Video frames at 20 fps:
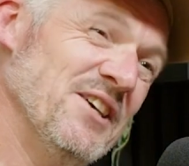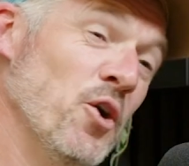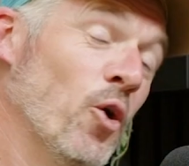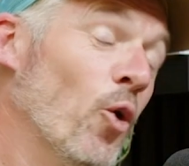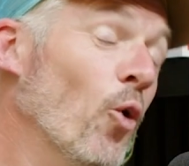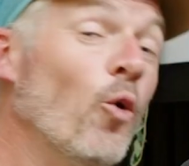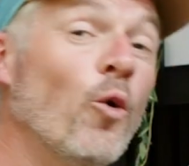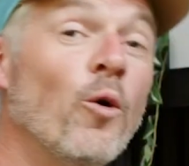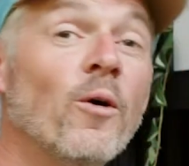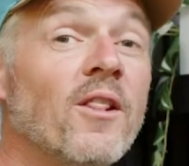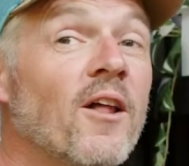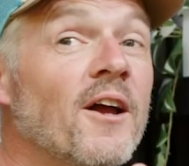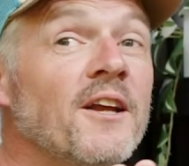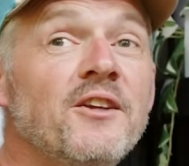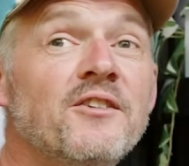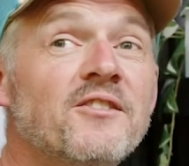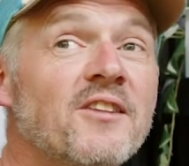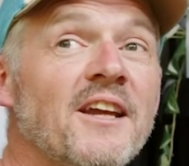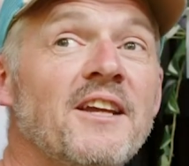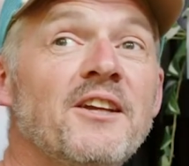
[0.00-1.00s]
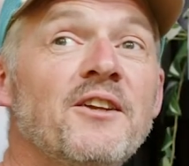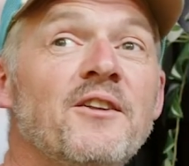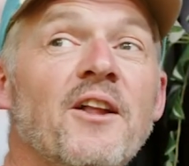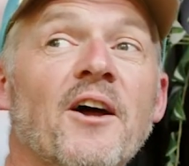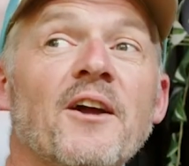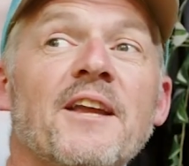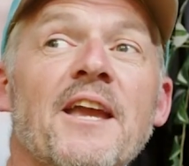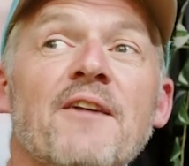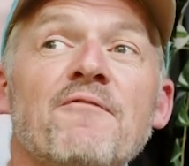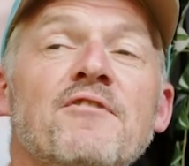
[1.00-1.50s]
Or, like you say, you'd,
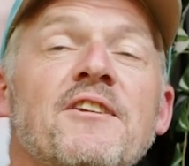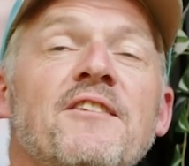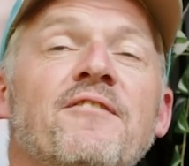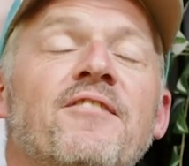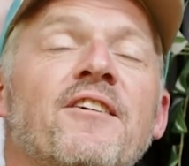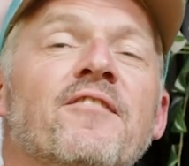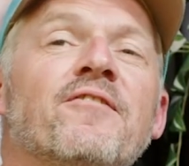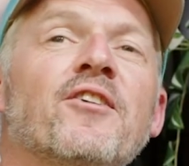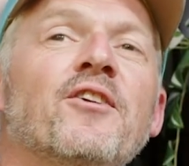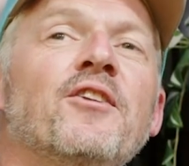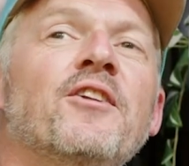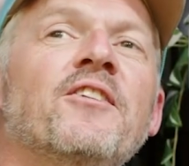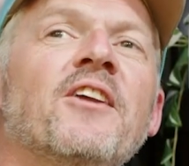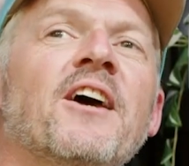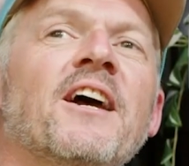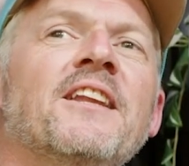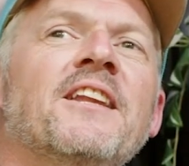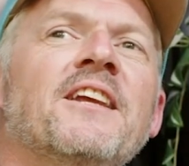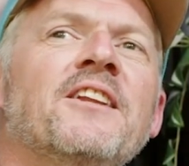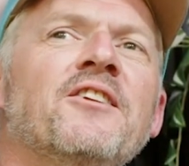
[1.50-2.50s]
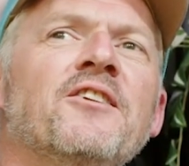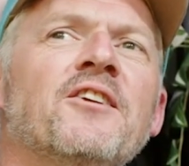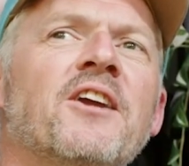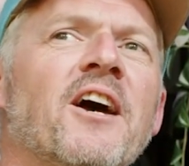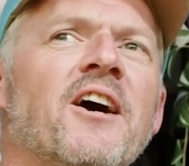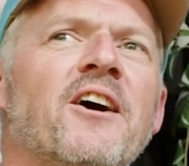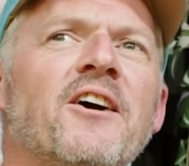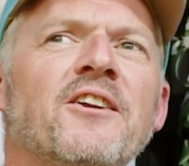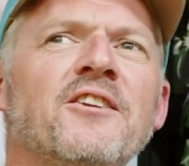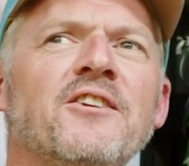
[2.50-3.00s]
like, get really fit for holiday and then you
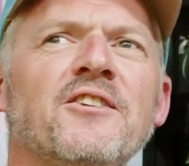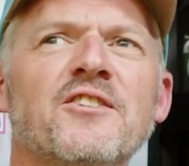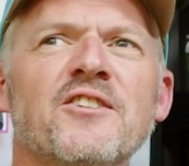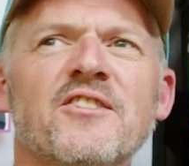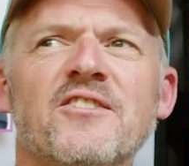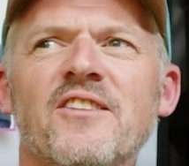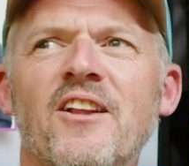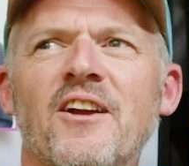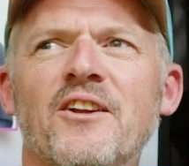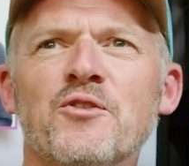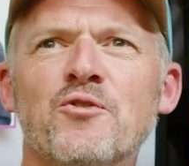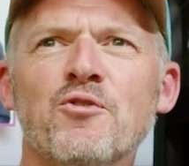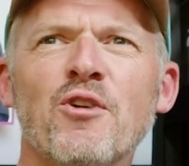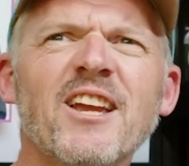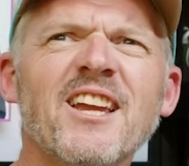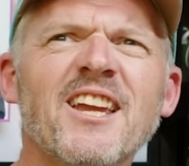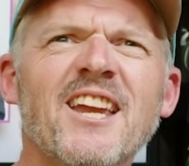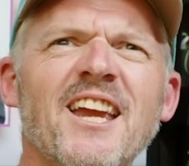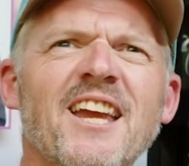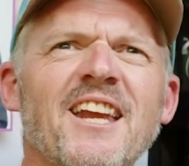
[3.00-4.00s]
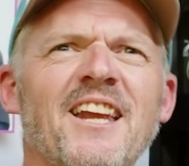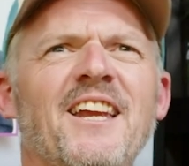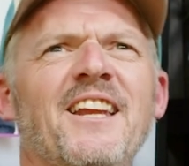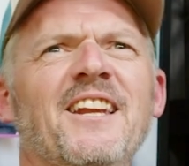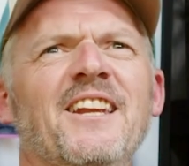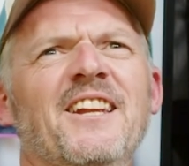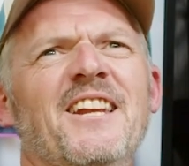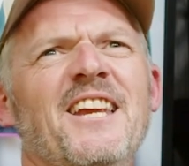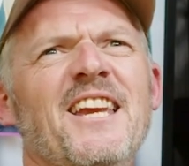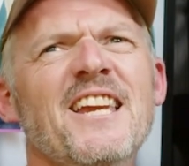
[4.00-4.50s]
go and you're just, like, drinking
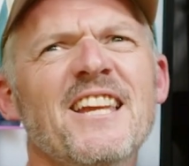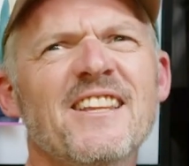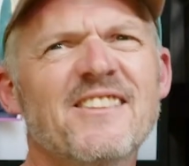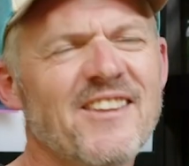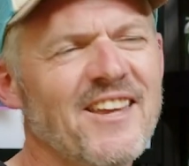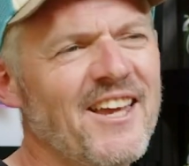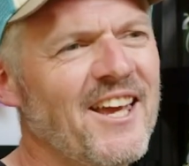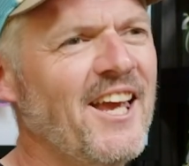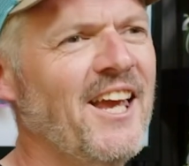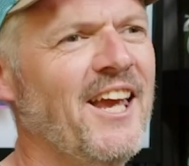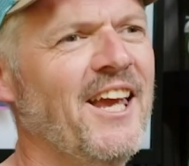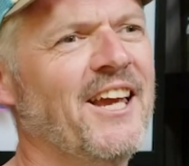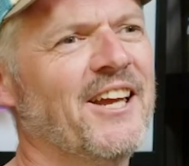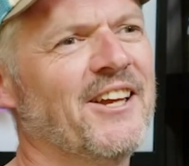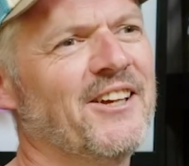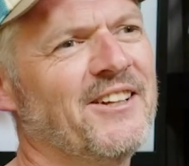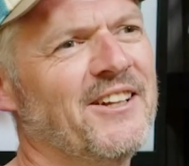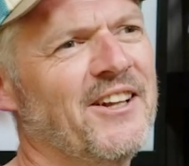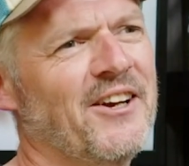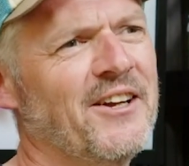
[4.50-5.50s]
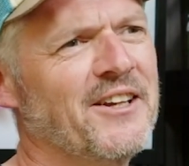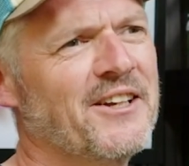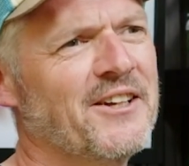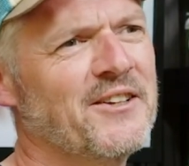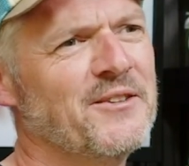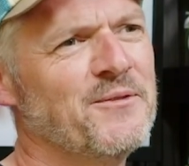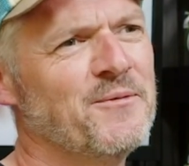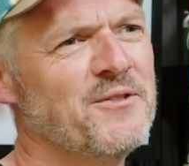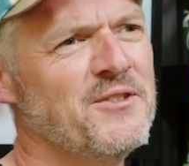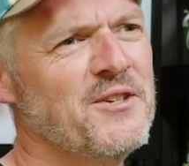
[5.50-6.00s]
and eating and, like,
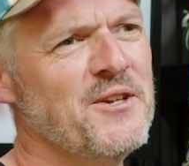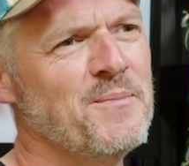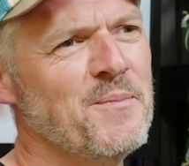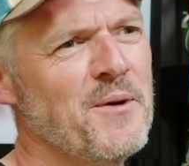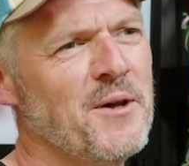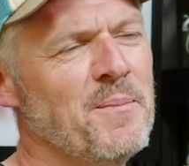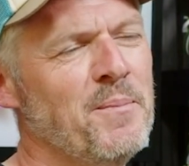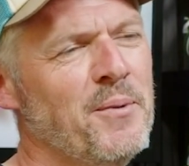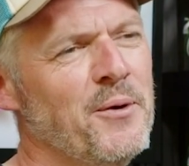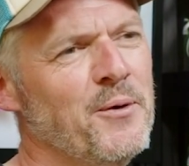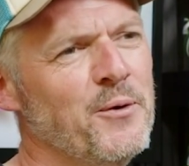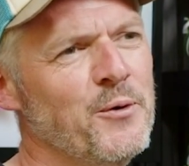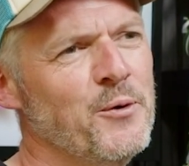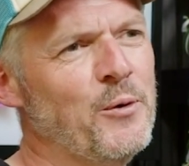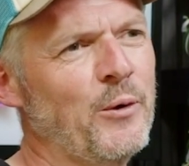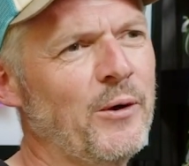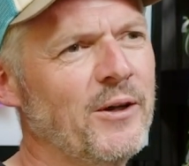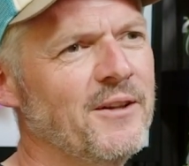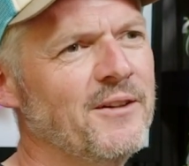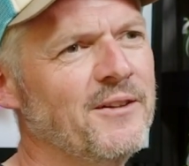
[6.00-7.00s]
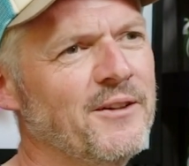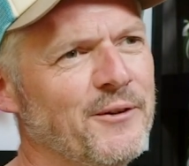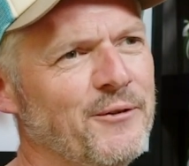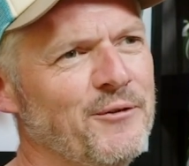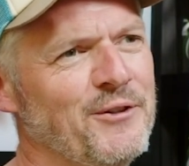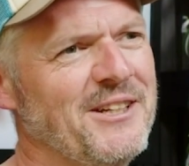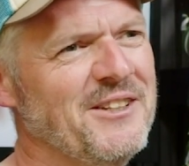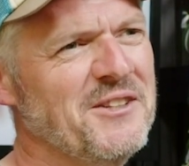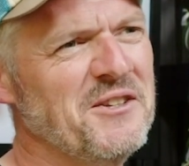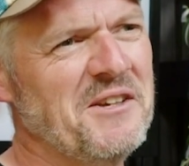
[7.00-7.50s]
sitting by the pool and not
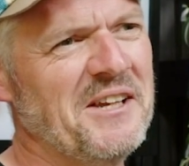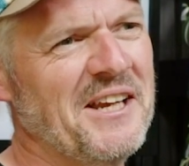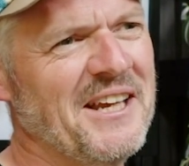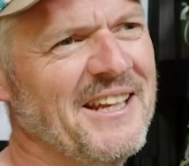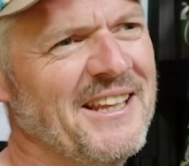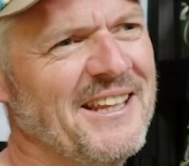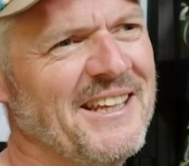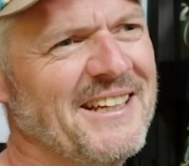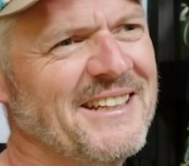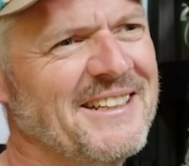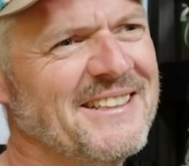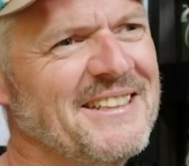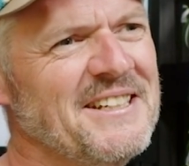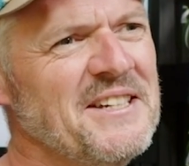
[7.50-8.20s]
really doing anything.